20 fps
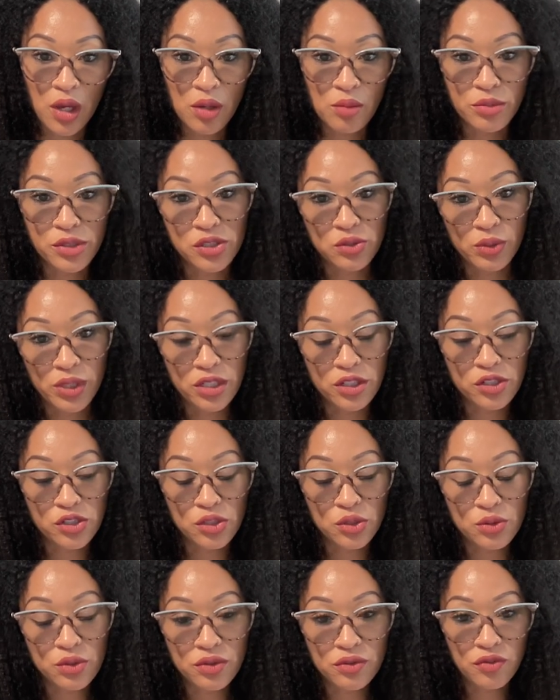between the
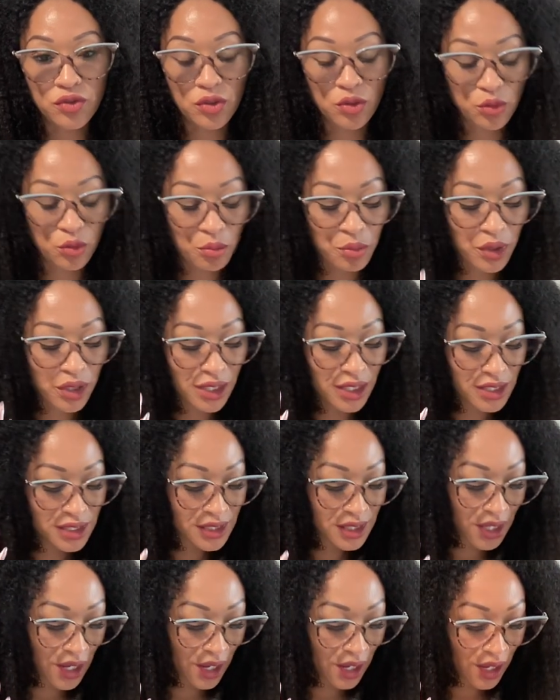two of you, but
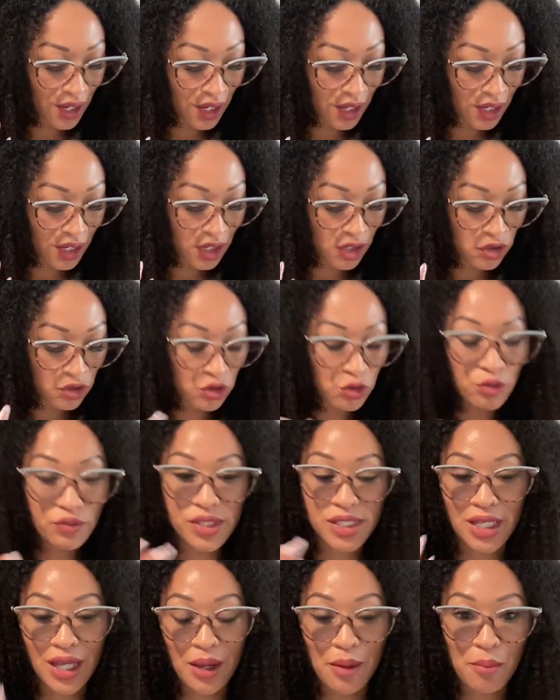it's like you
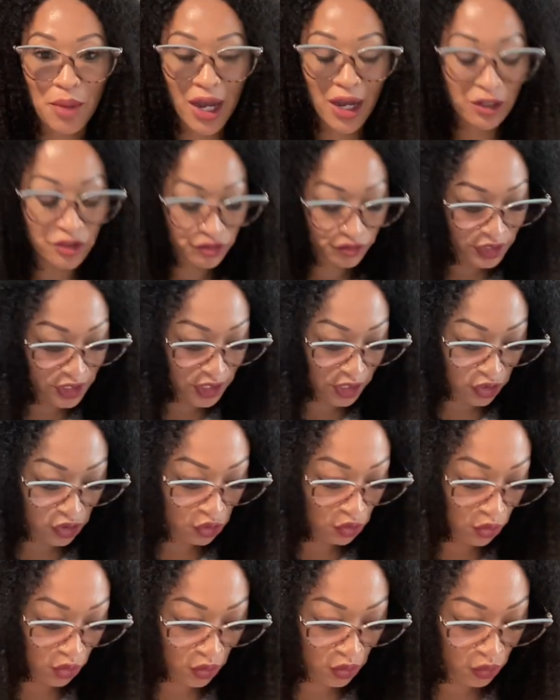set boundaries and
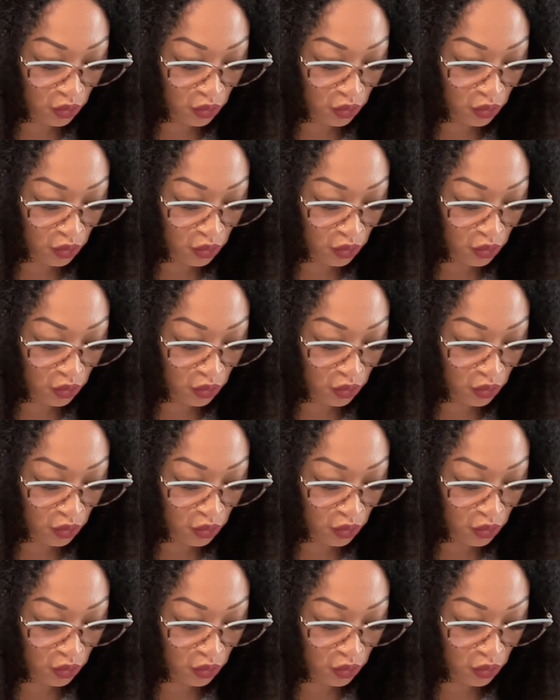you